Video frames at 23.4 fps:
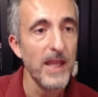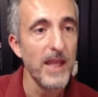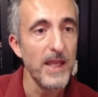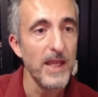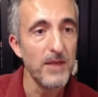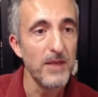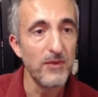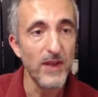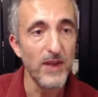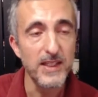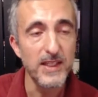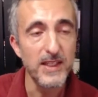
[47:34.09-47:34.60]

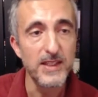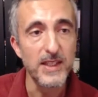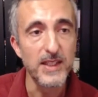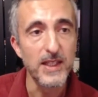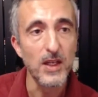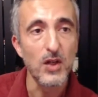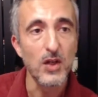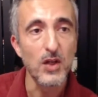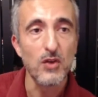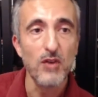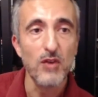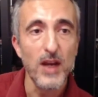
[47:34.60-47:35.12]
If
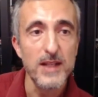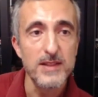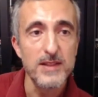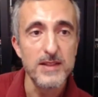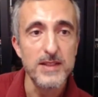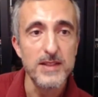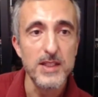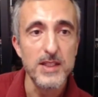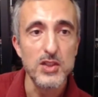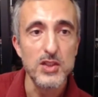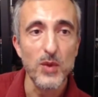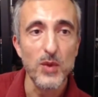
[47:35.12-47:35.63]
anything, a
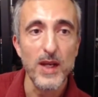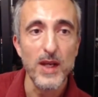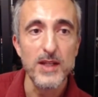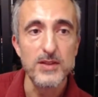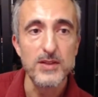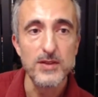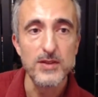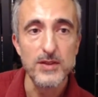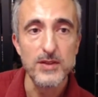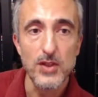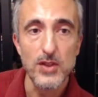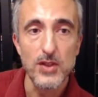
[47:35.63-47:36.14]
crisis
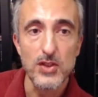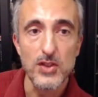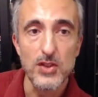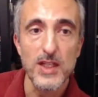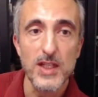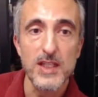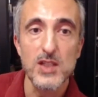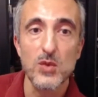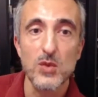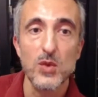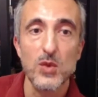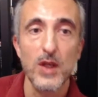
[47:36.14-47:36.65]
situation such
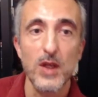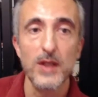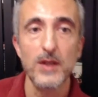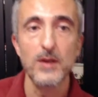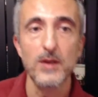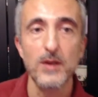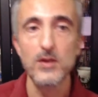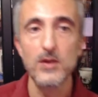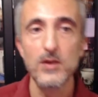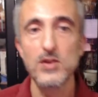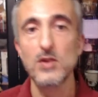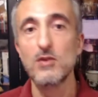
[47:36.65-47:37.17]
as the
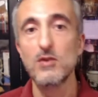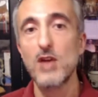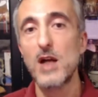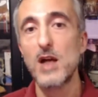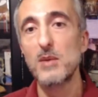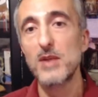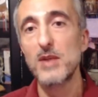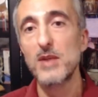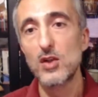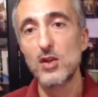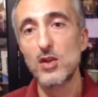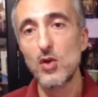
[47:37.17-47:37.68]
one
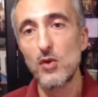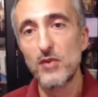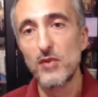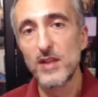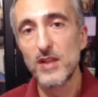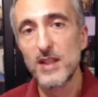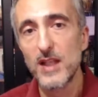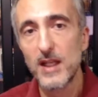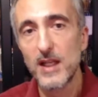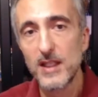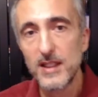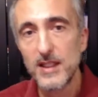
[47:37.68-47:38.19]
surrounding
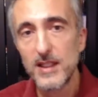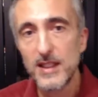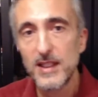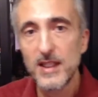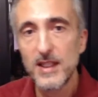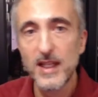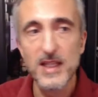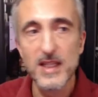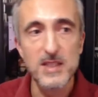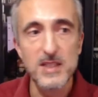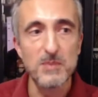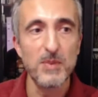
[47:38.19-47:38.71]
COVID-19
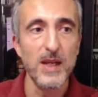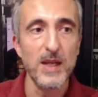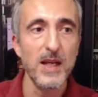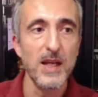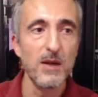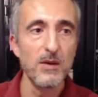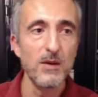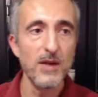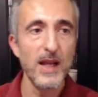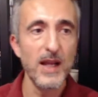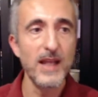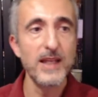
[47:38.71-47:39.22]
lays
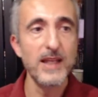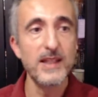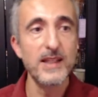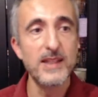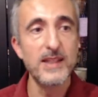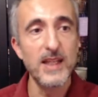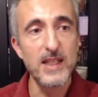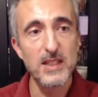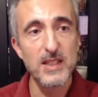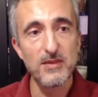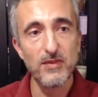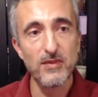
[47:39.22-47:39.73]
bare and
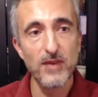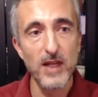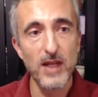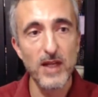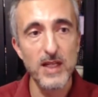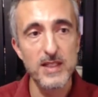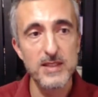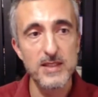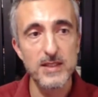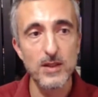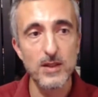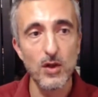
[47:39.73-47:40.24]

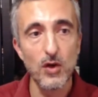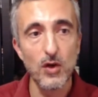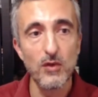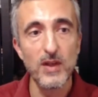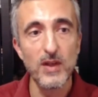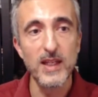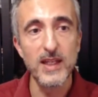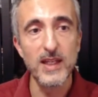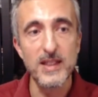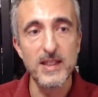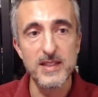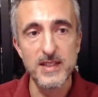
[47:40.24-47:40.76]
intensifies
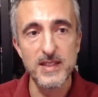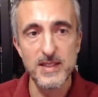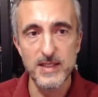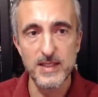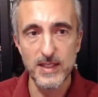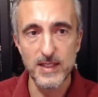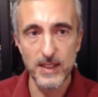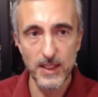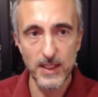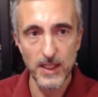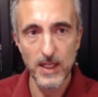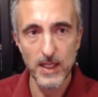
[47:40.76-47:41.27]
already
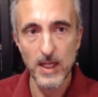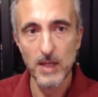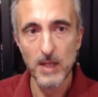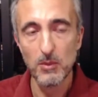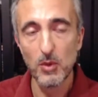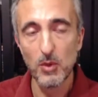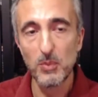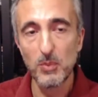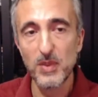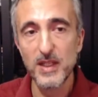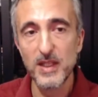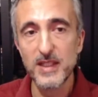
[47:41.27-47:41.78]
existing
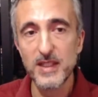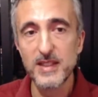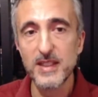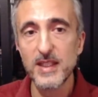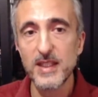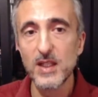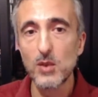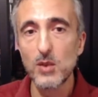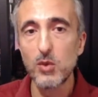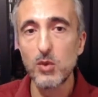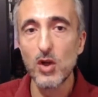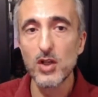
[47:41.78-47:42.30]
mobility
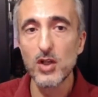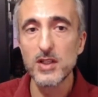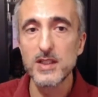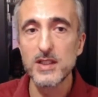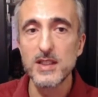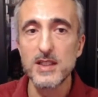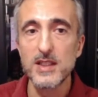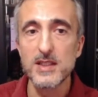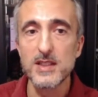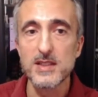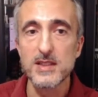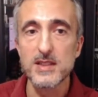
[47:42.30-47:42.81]

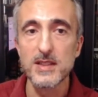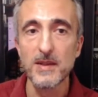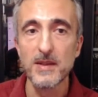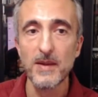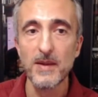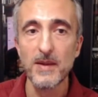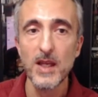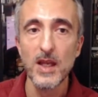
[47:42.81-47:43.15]
inequalities,